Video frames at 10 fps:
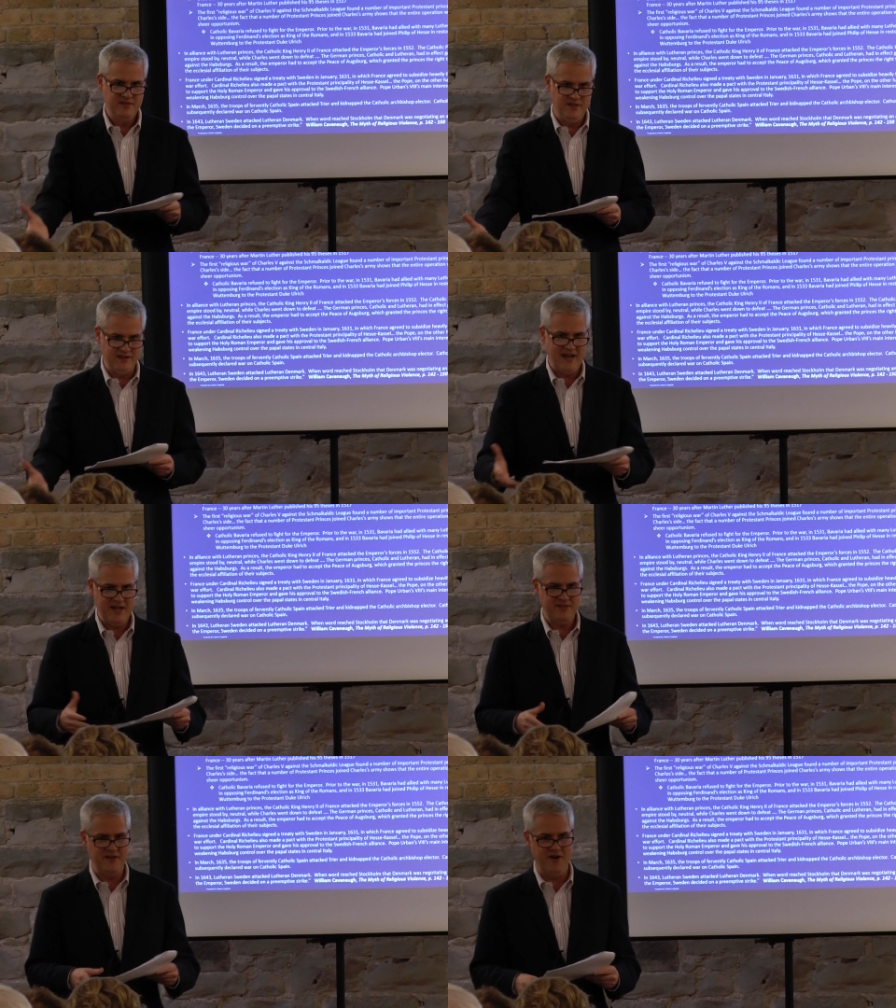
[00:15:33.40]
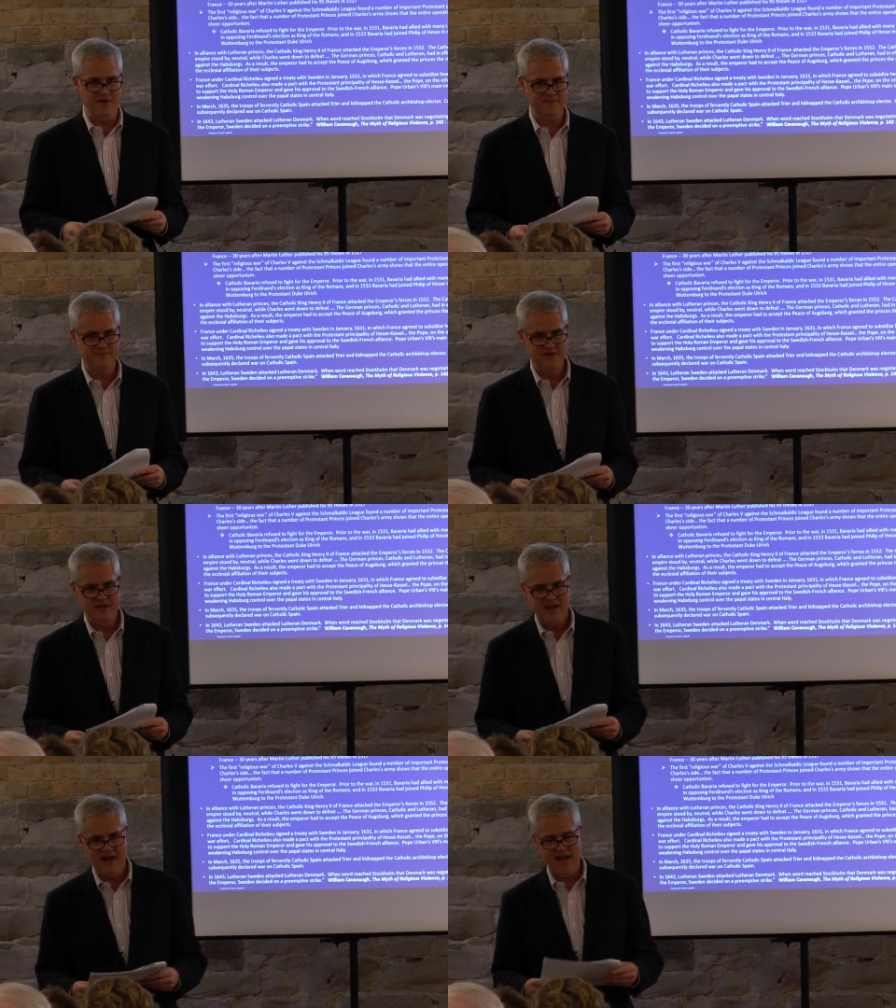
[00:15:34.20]
the land there
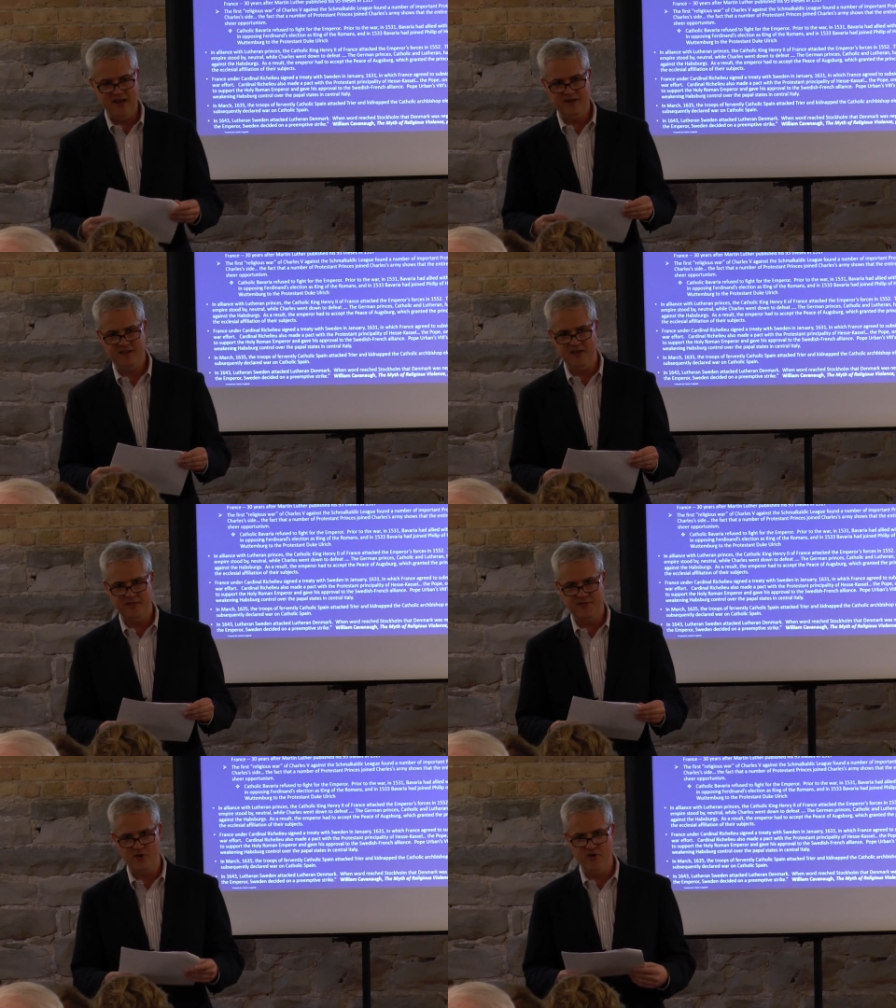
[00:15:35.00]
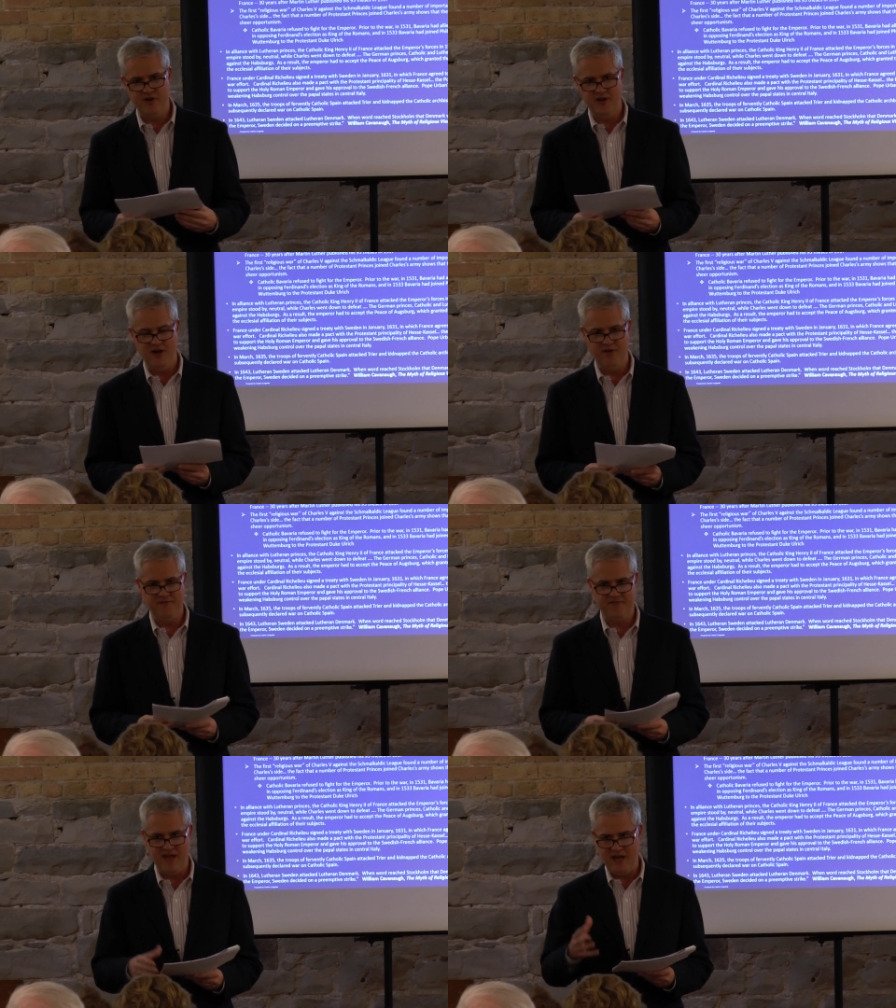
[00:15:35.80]
and the authority
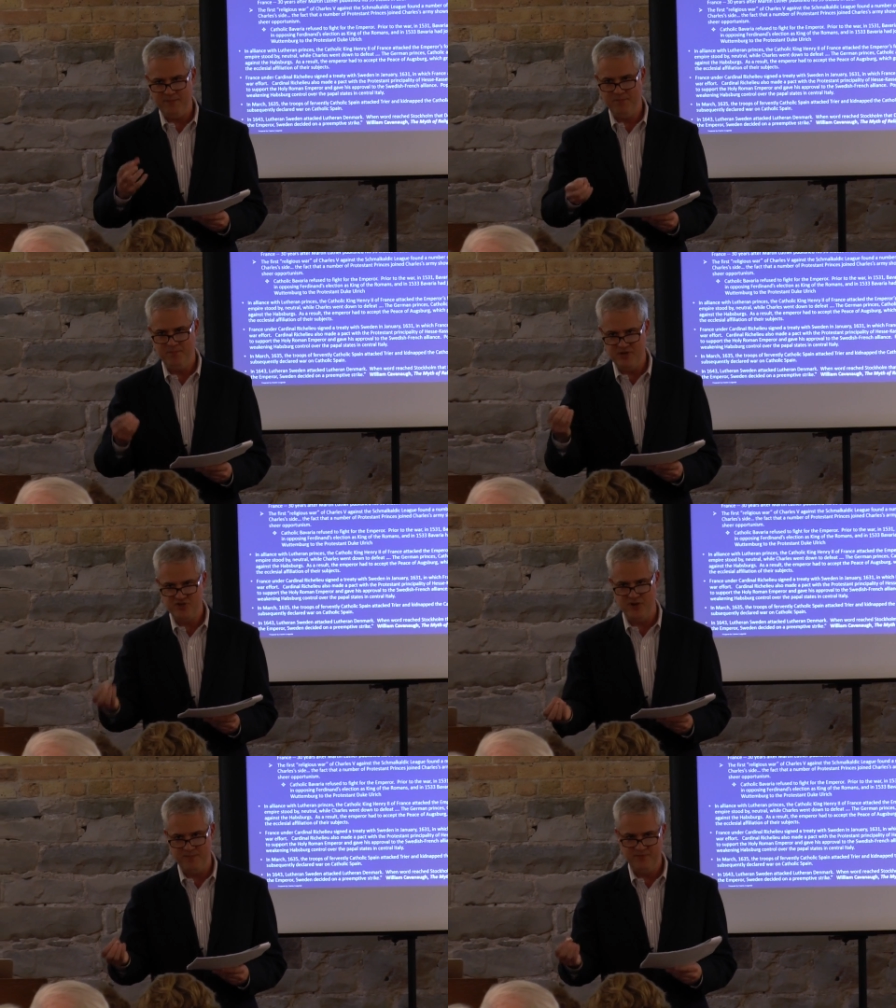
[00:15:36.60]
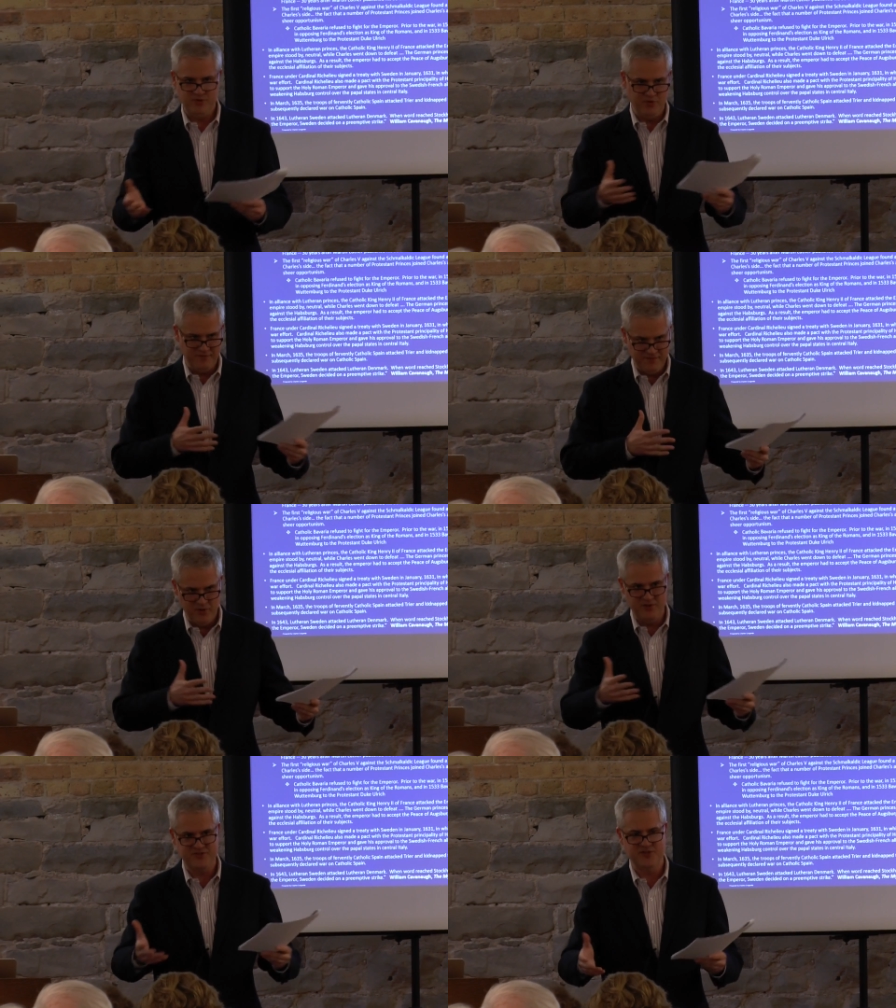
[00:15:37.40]
of that bishop to
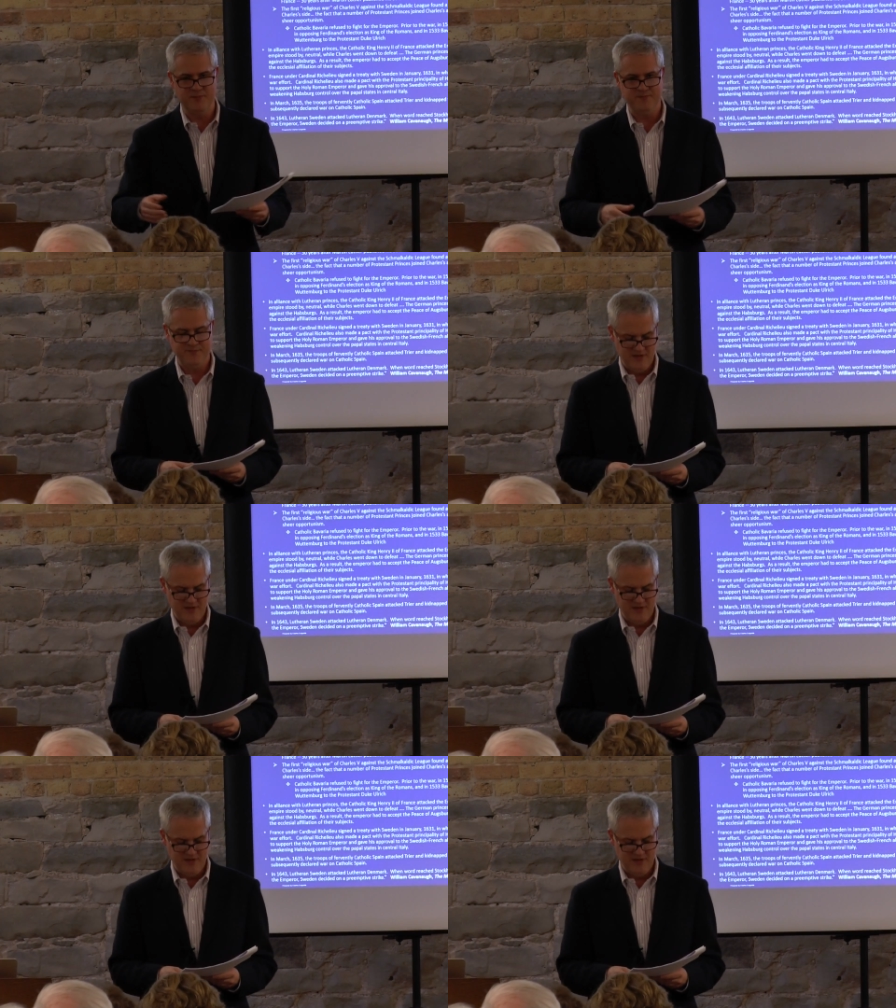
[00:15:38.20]
influence him.